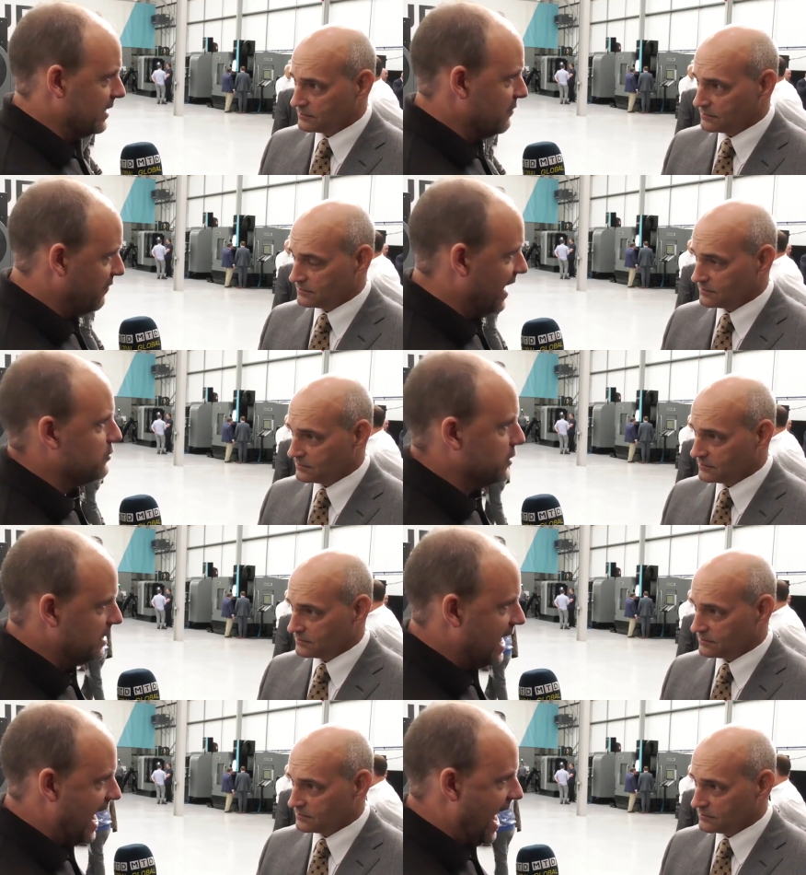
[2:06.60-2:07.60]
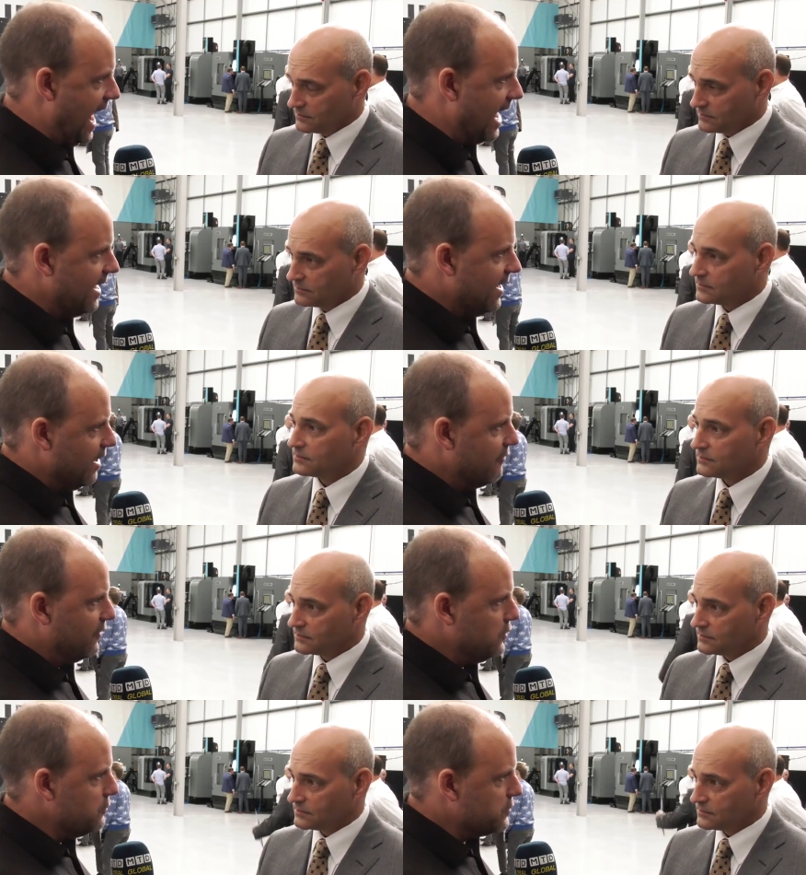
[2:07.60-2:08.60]
Speaker 1: manufactured there. For
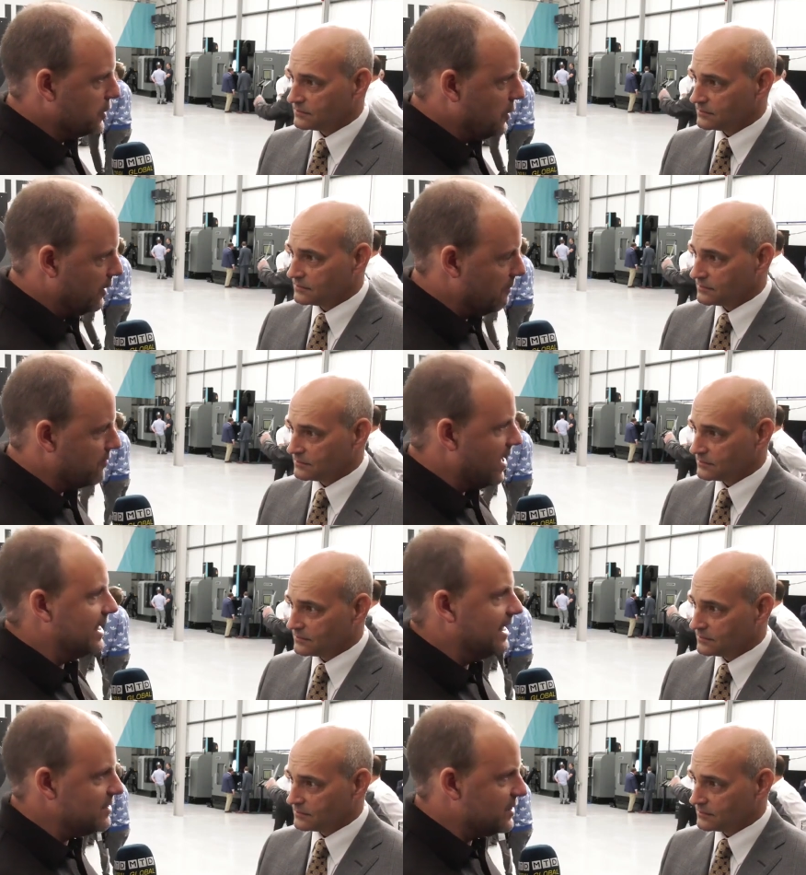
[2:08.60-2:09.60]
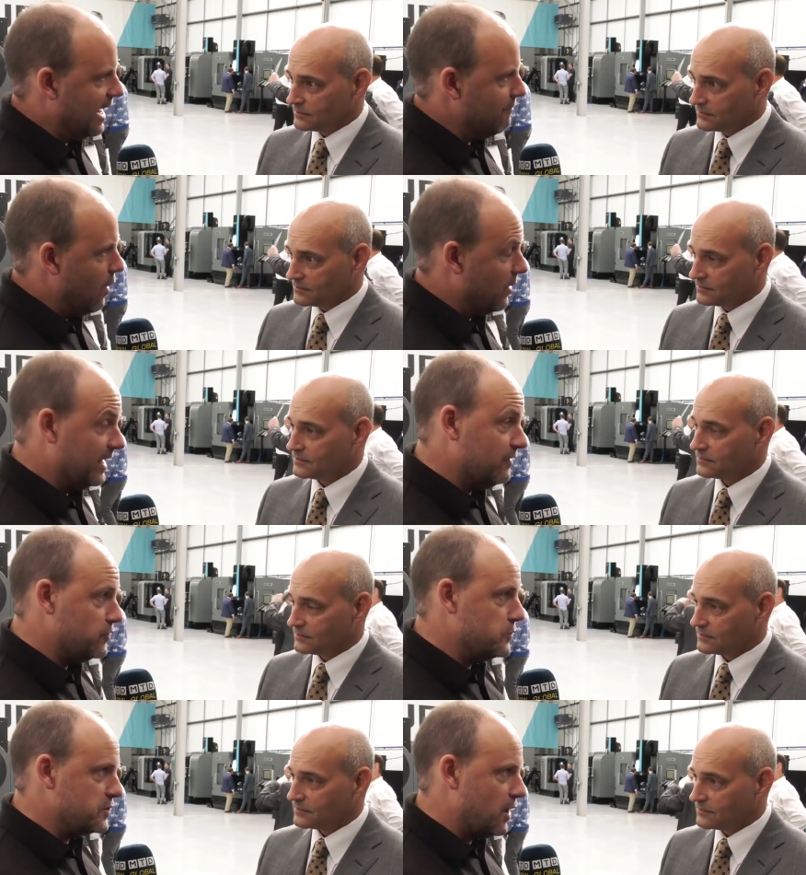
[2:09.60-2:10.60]
you to kind of break into that market and
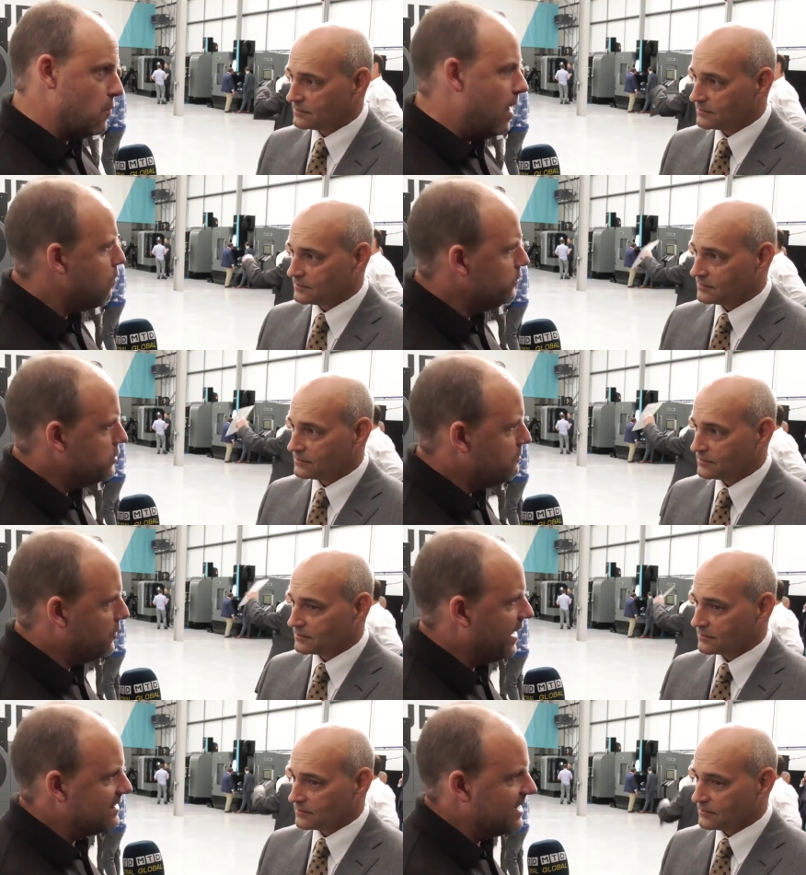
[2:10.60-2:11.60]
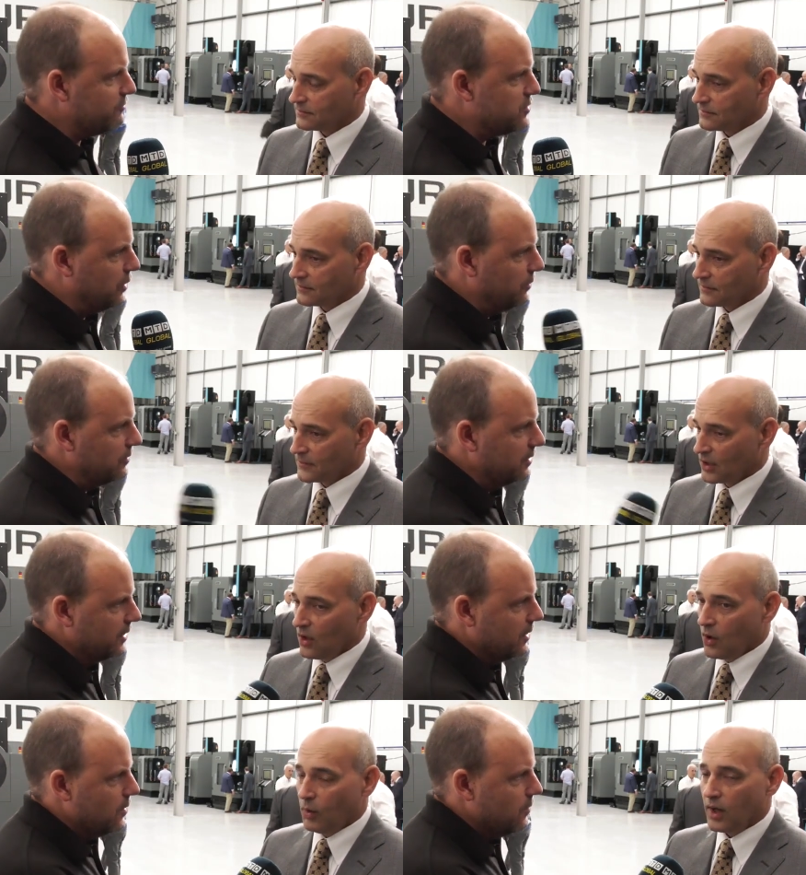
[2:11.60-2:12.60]
do so well, what do you put that down to?
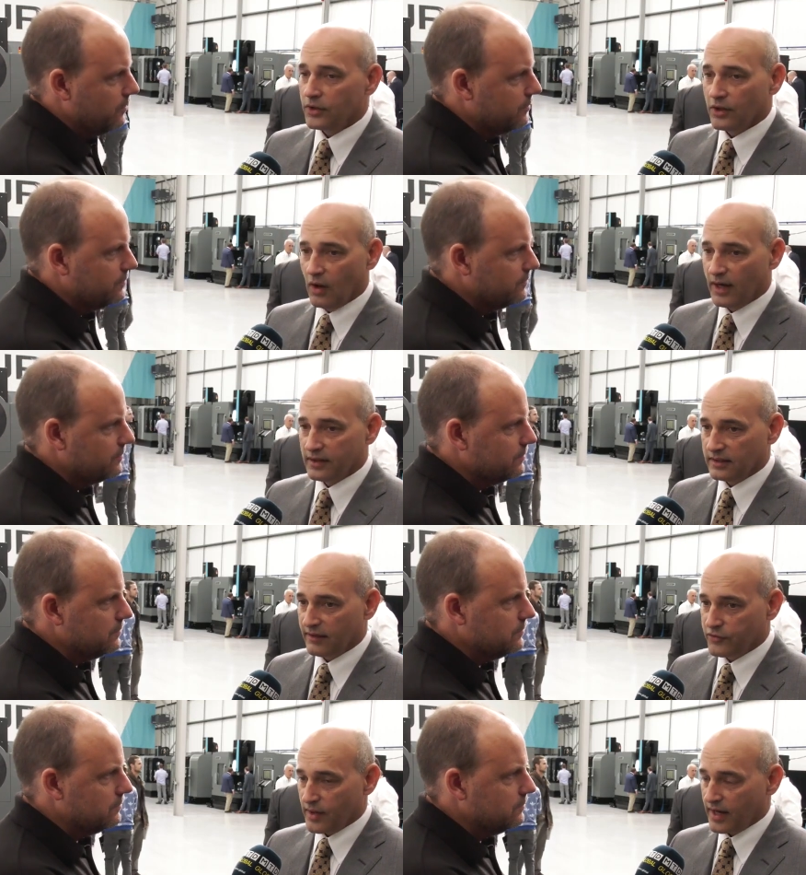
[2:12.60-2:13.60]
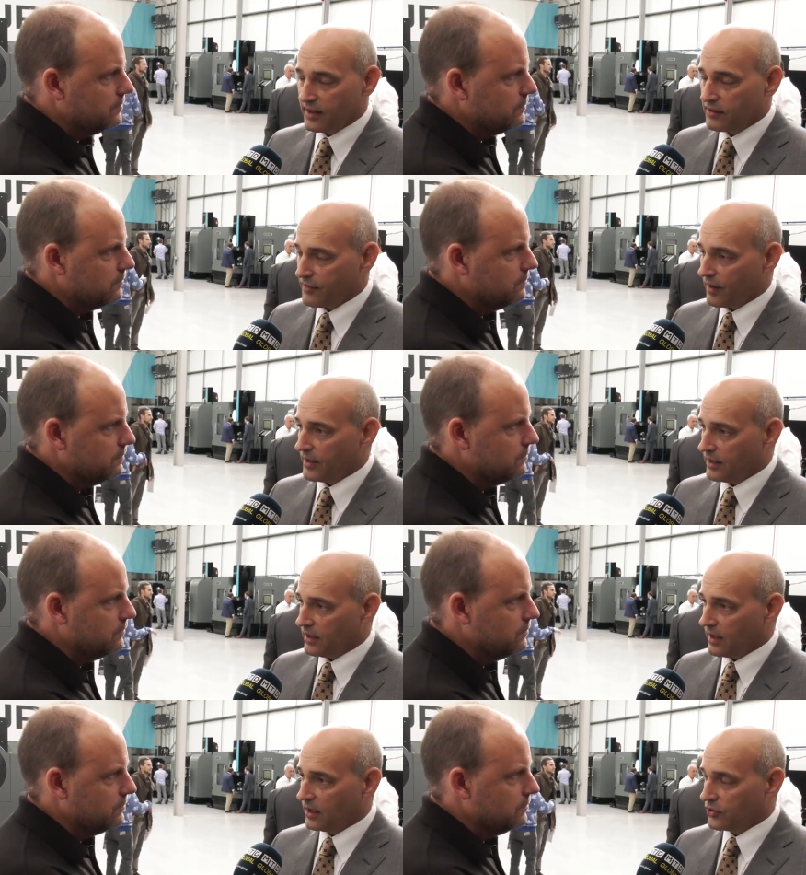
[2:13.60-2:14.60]
Speaker 2: Well, you know, I think they've created a
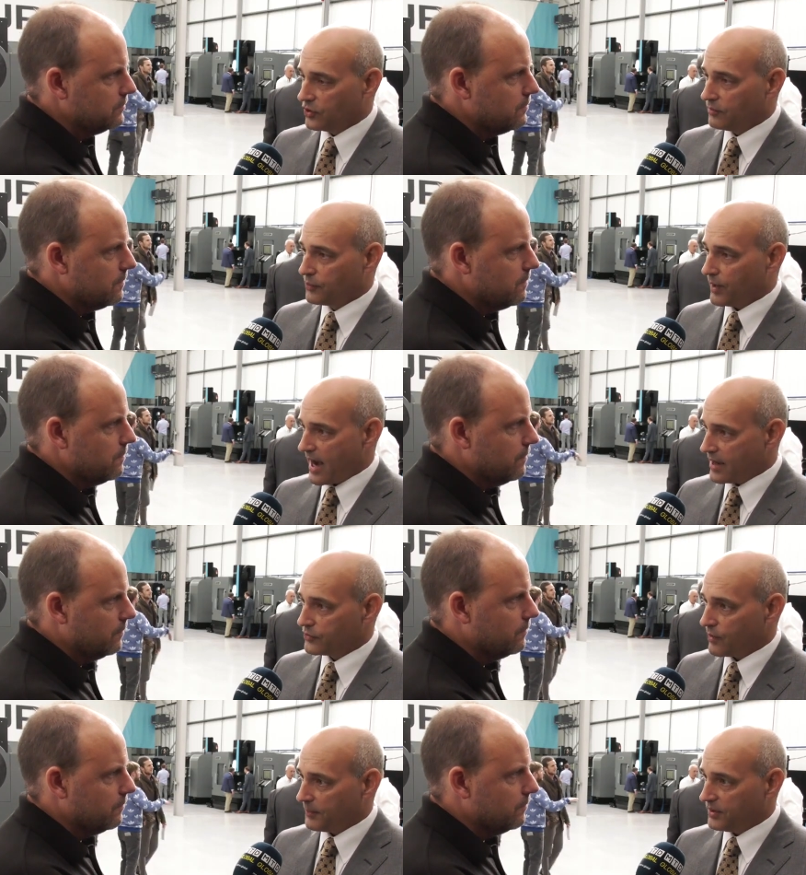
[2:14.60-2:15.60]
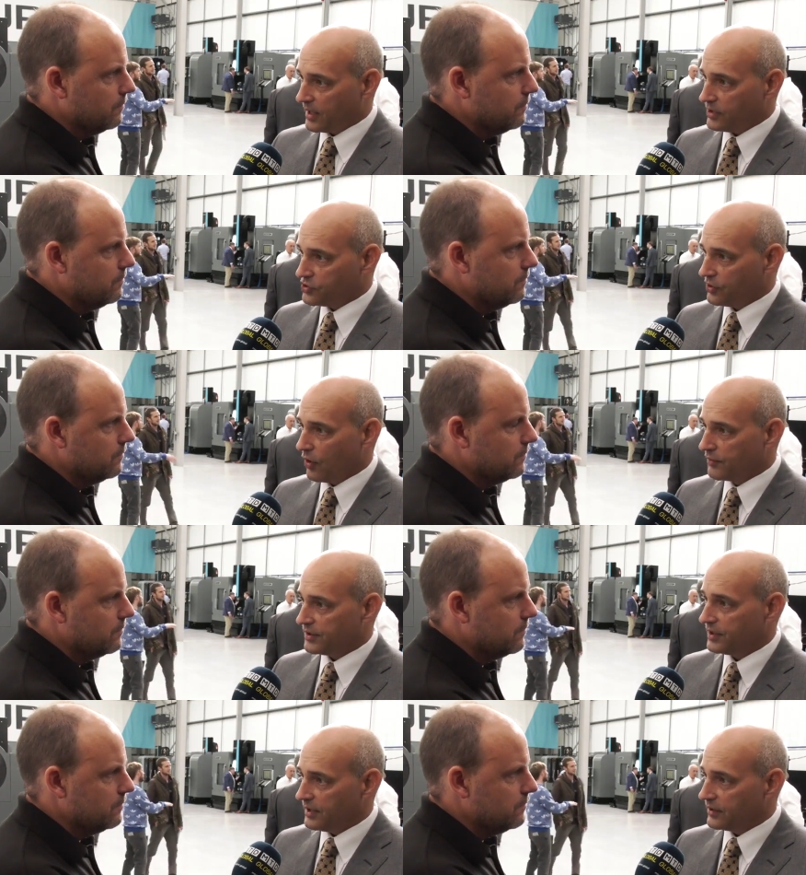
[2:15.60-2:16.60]
very uh, good brand reputation over
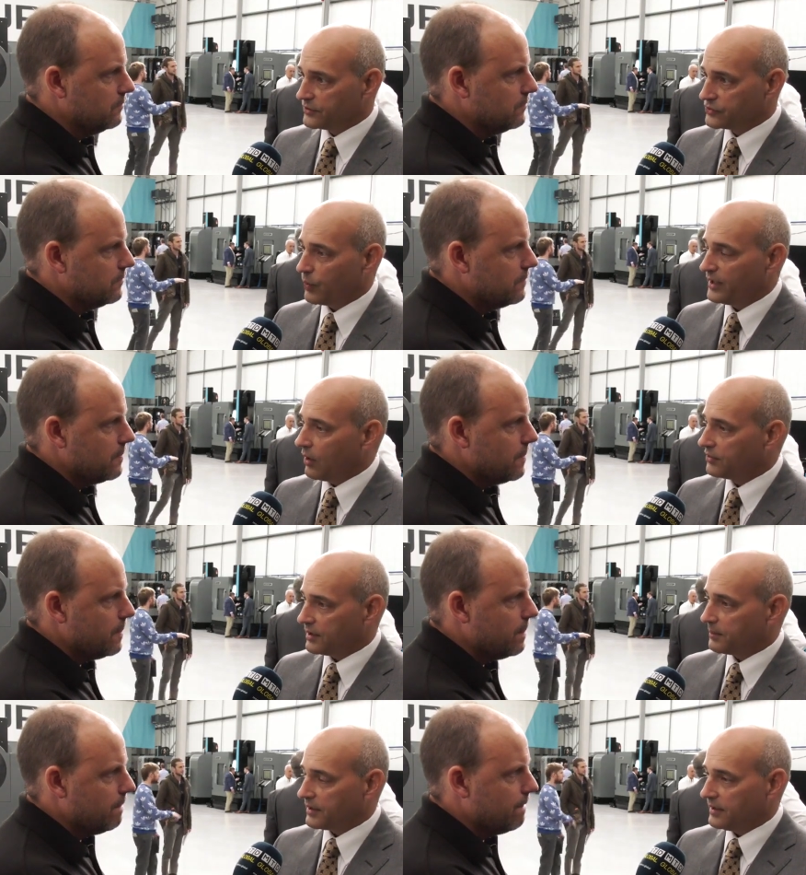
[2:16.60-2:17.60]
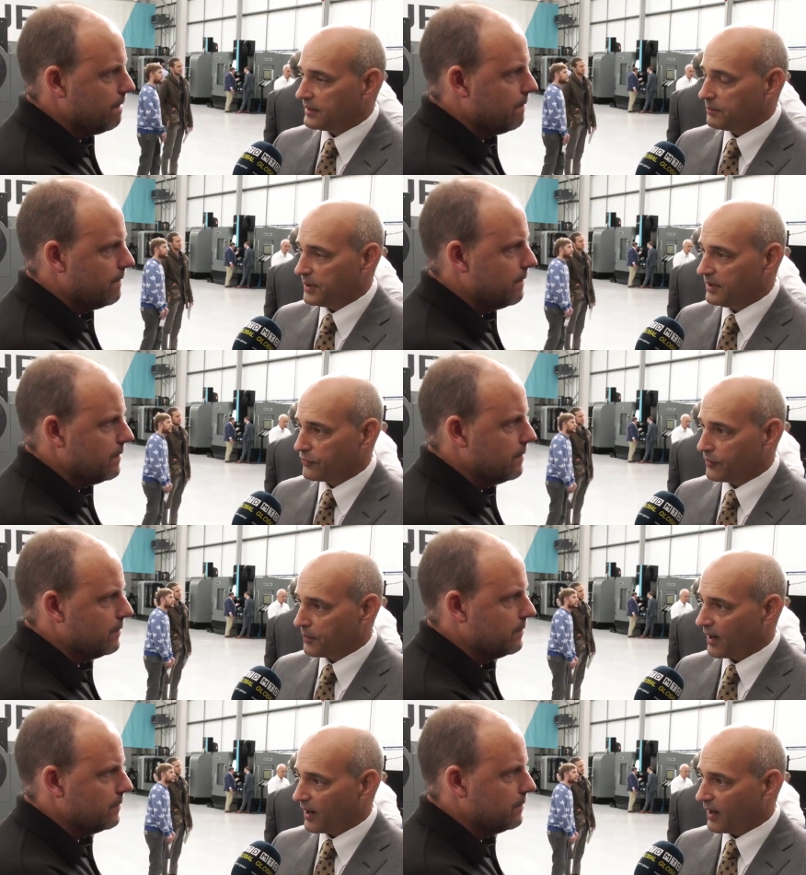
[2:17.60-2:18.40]
the years. We don't typically compete for